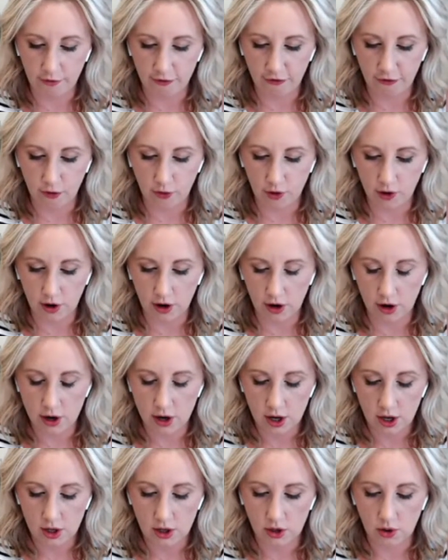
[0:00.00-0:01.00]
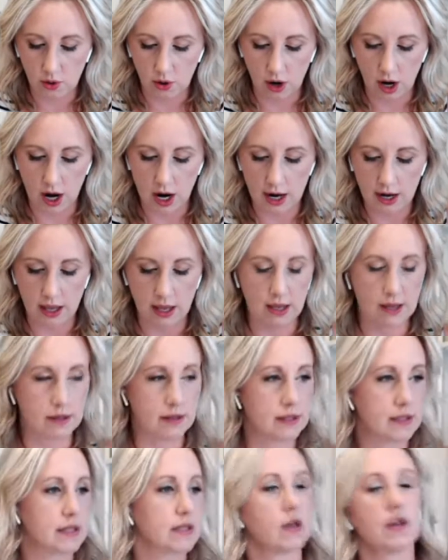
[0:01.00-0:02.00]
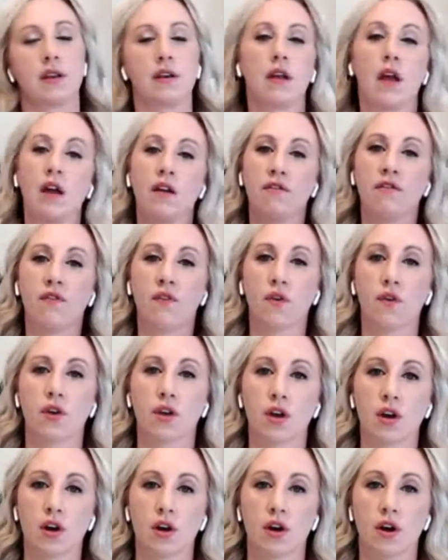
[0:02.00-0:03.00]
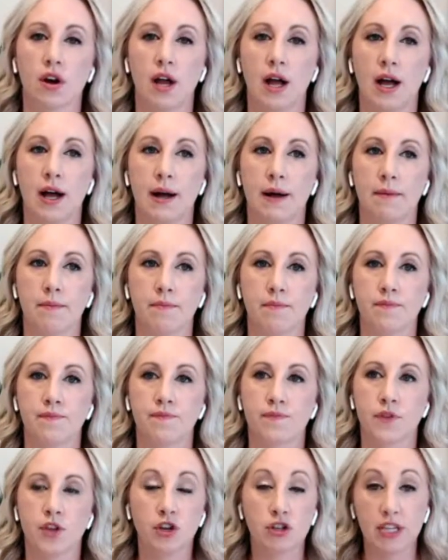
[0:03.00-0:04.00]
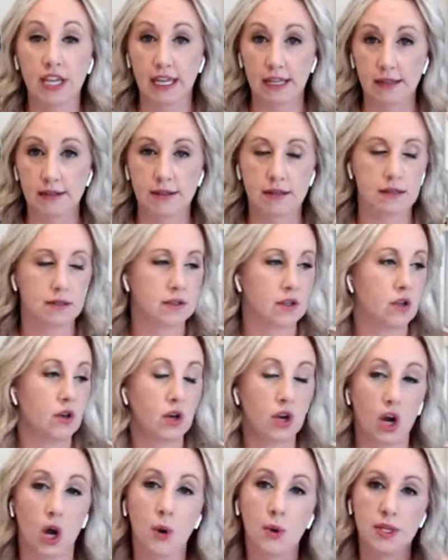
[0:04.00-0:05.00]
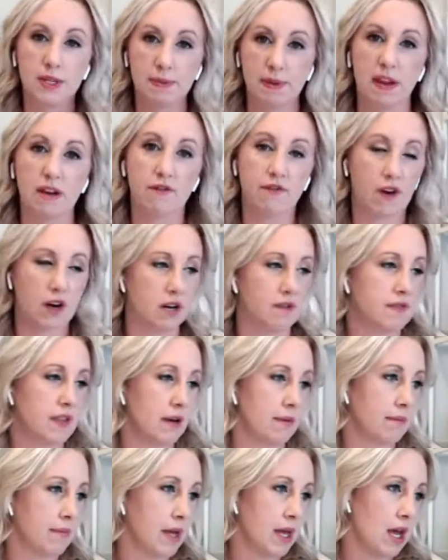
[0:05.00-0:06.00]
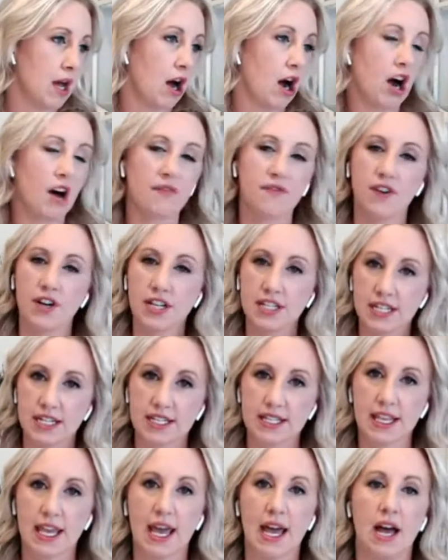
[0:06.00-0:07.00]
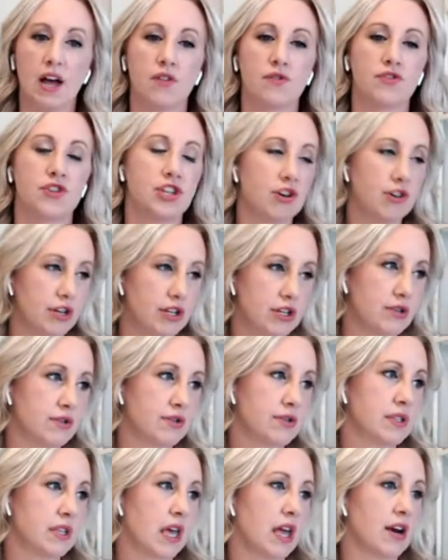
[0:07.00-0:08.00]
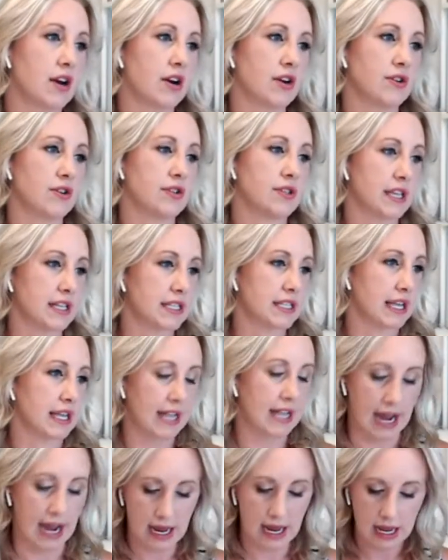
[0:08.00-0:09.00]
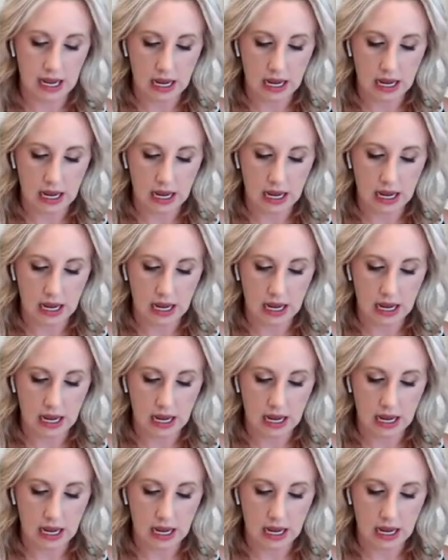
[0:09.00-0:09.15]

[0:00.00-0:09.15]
for your audience and for your leads. So you can always be in front of them, offering discounts, sharing newsletters, things like that.